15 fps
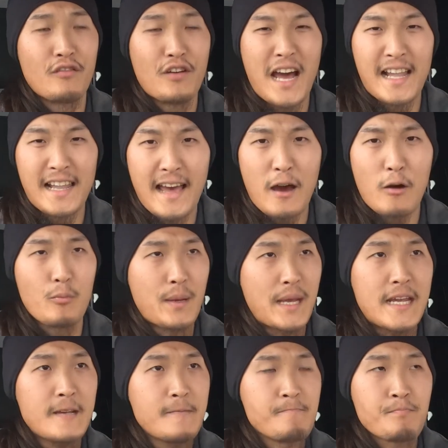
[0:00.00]
of halal
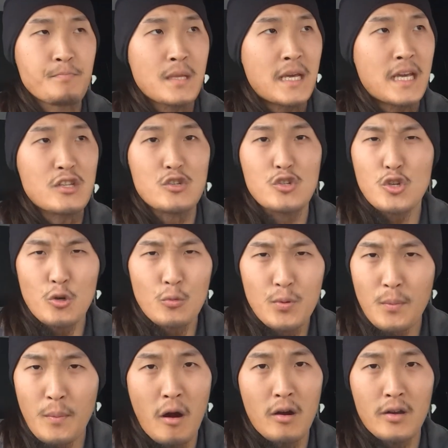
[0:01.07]
meat in
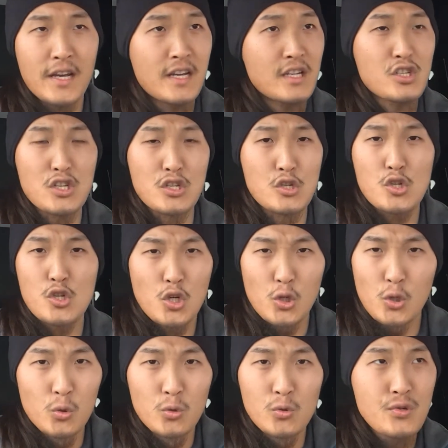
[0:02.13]
supermarkets and
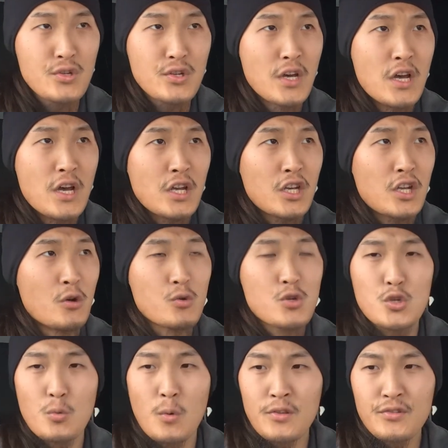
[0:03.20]
schools. You know,
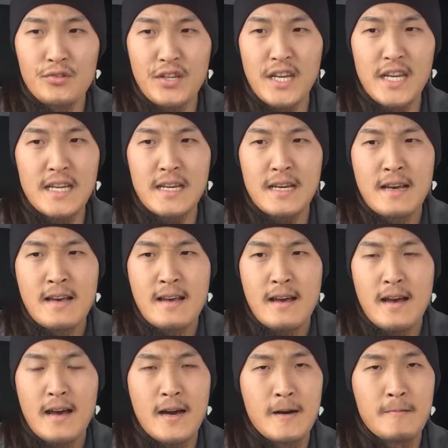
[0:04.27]
Swansea
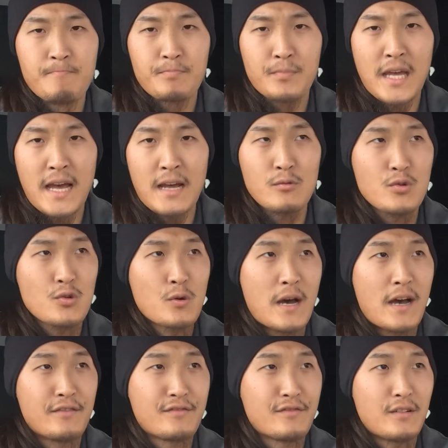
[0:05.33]
council
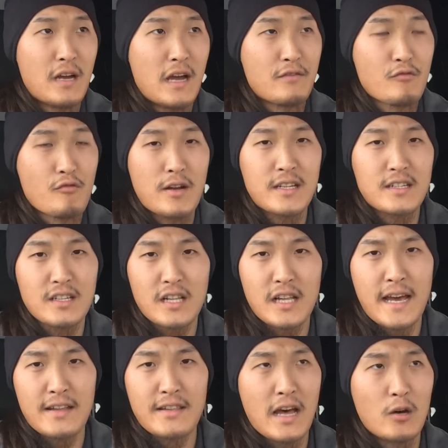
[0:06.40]
have already
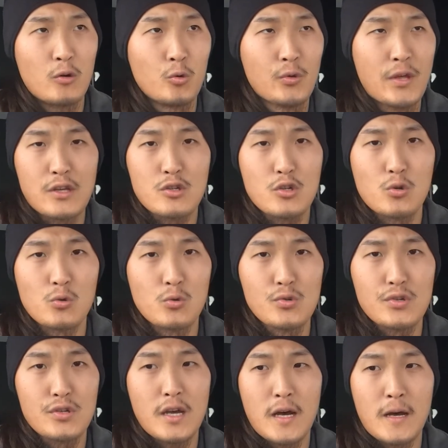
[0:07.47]
declared that all their
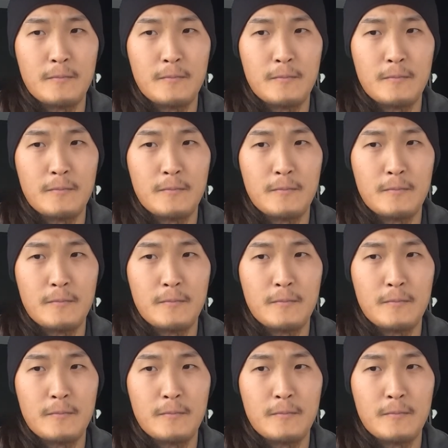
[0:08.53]
schools